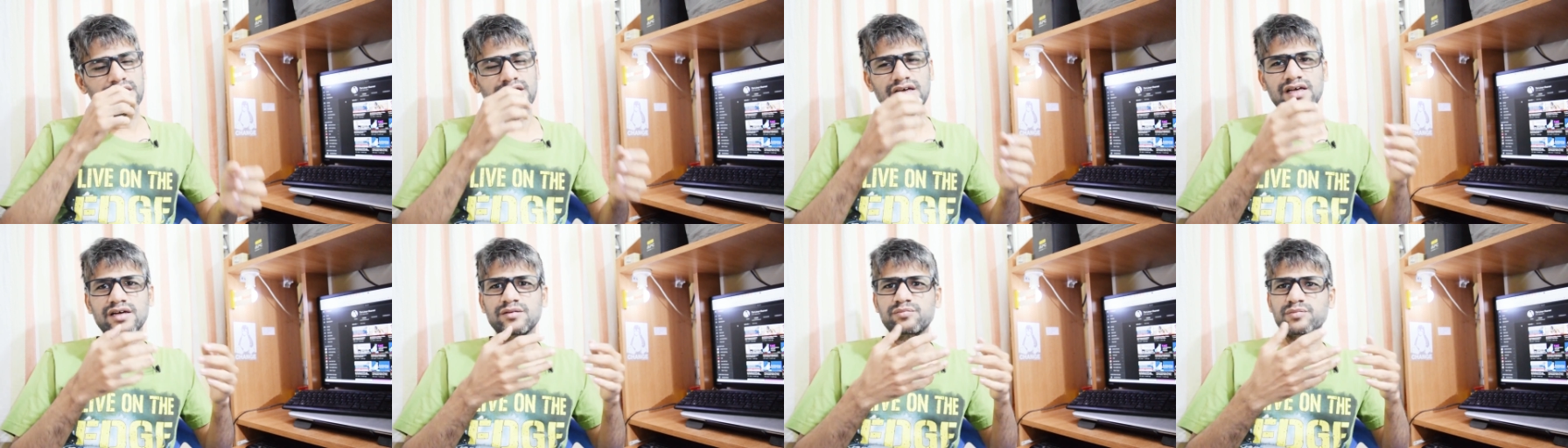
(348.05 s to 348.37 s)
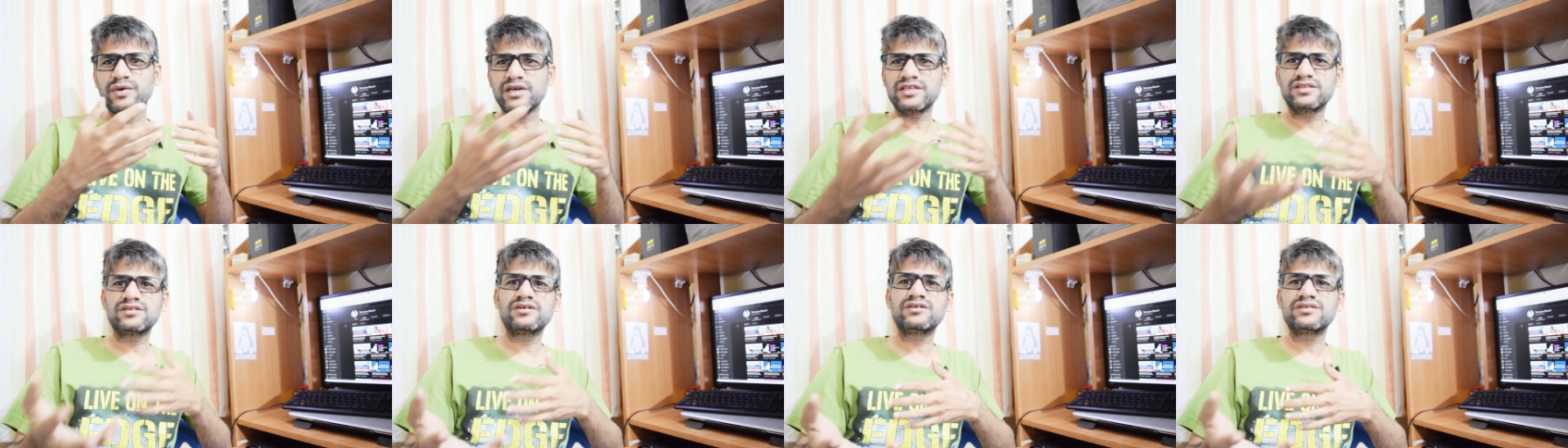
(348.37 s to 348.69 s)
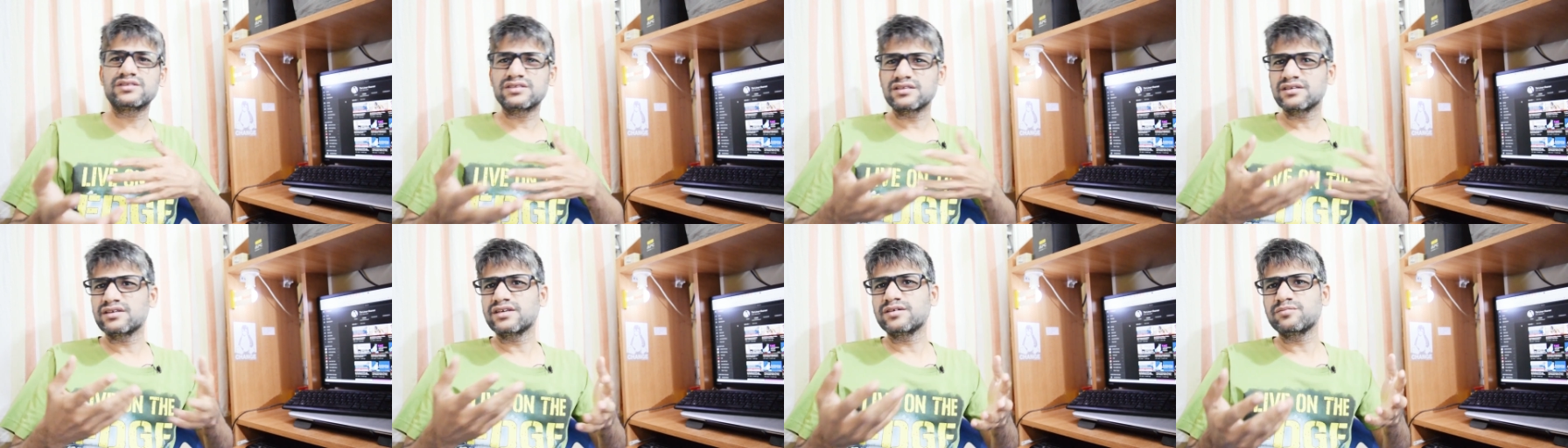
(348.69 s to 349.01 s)
uh,
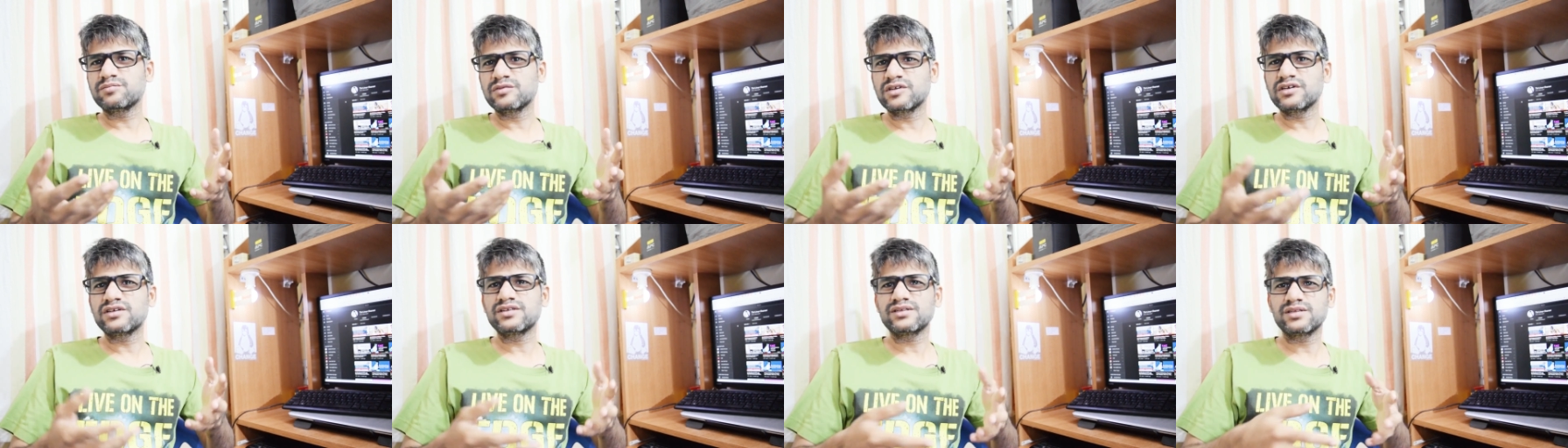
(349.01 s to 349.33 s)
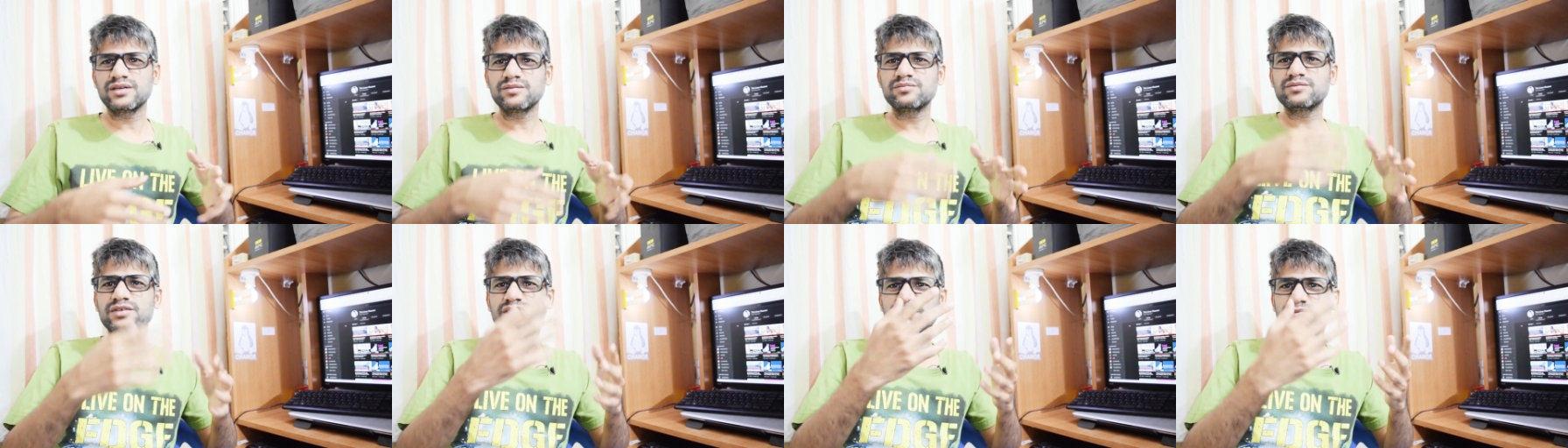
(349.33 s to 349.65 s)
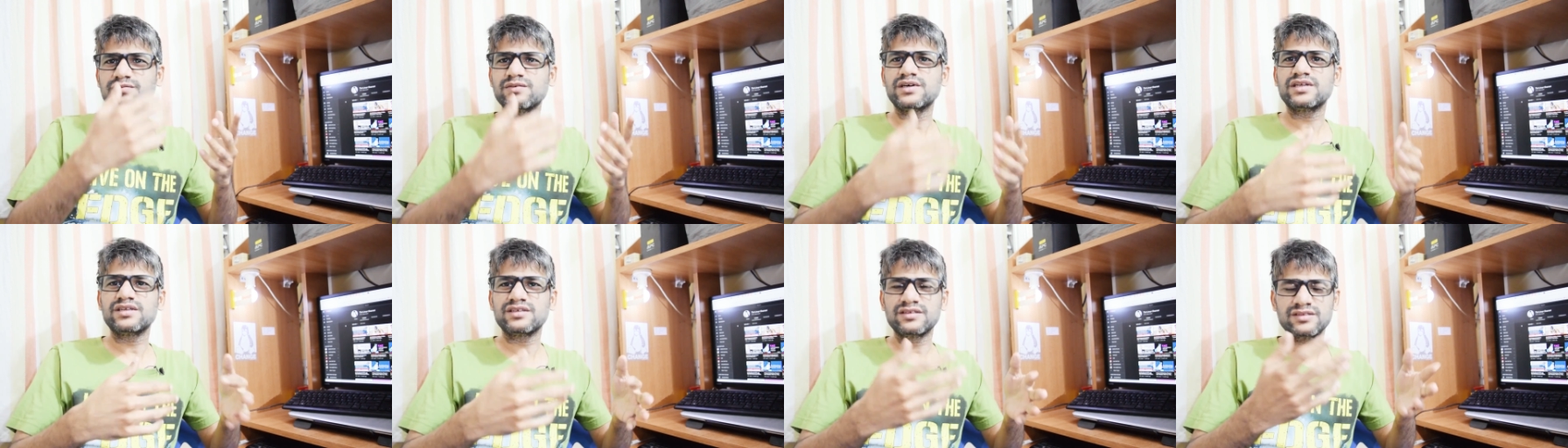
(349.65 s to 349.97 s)
Python script or
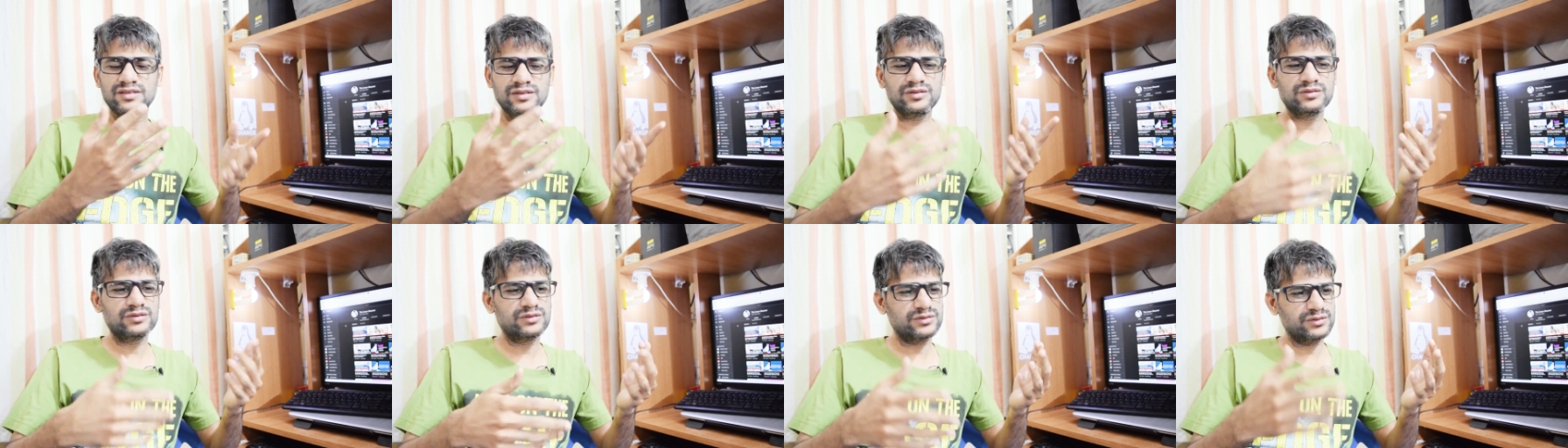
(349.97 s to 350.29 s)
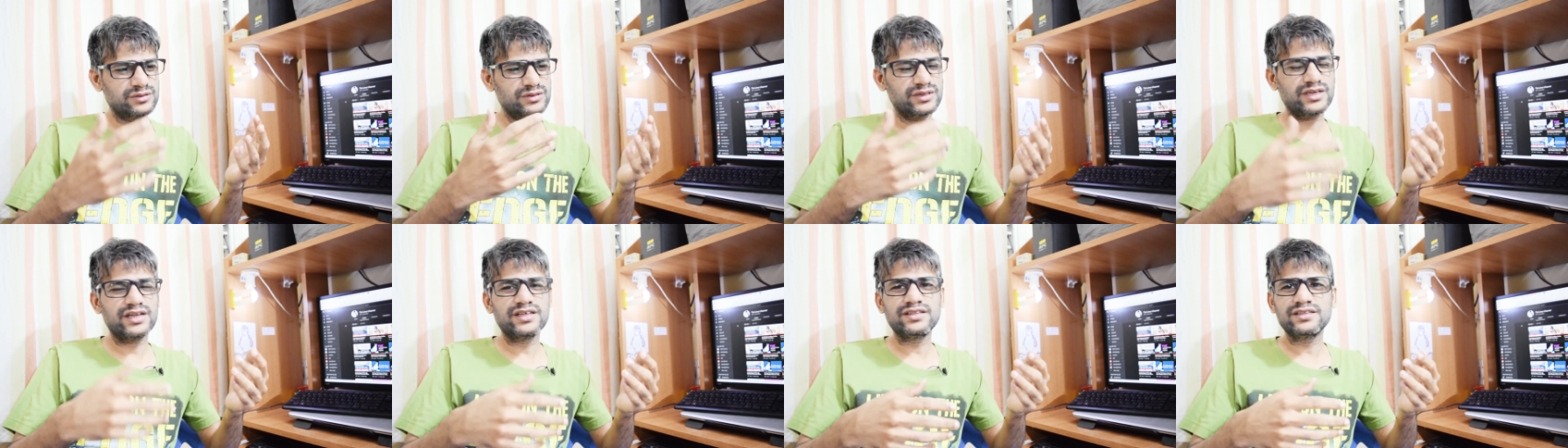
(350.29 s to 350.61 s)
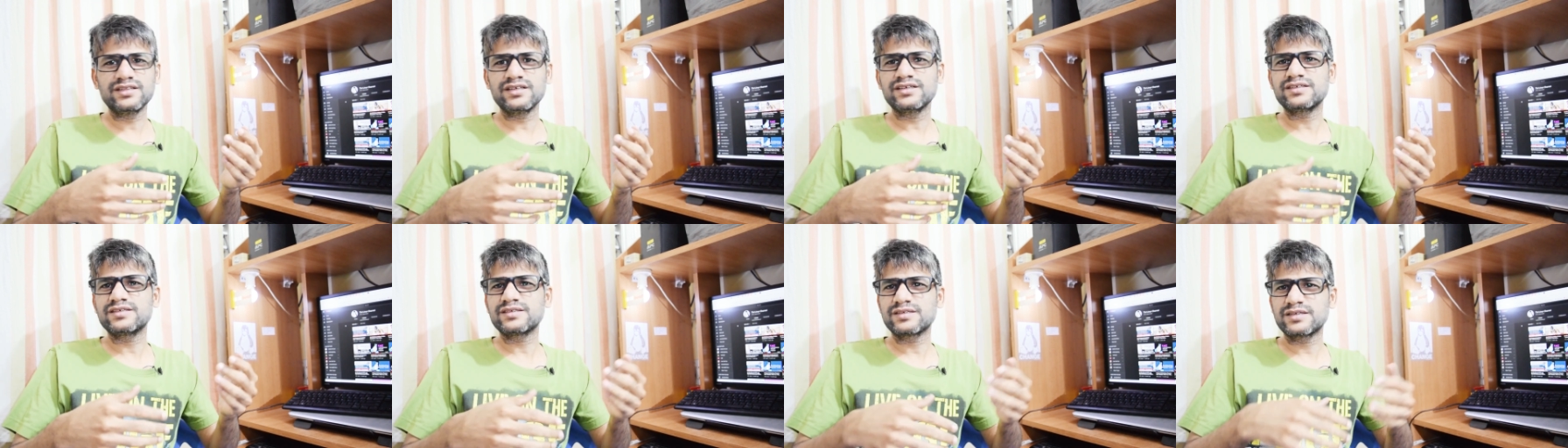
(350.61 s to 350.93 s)
something, once you
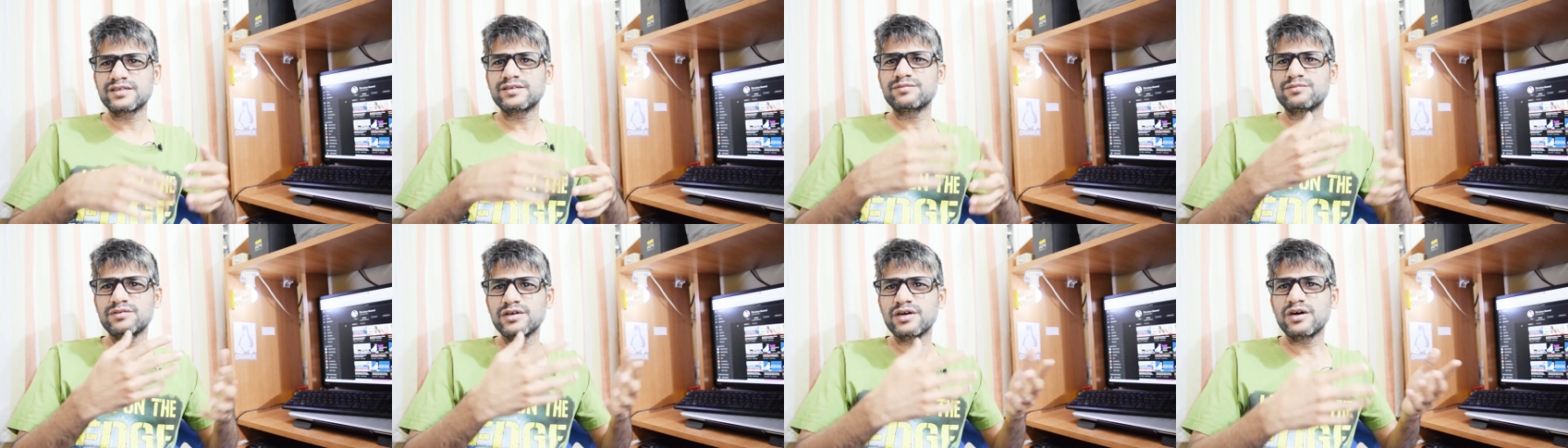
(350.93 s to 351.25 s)
run that script,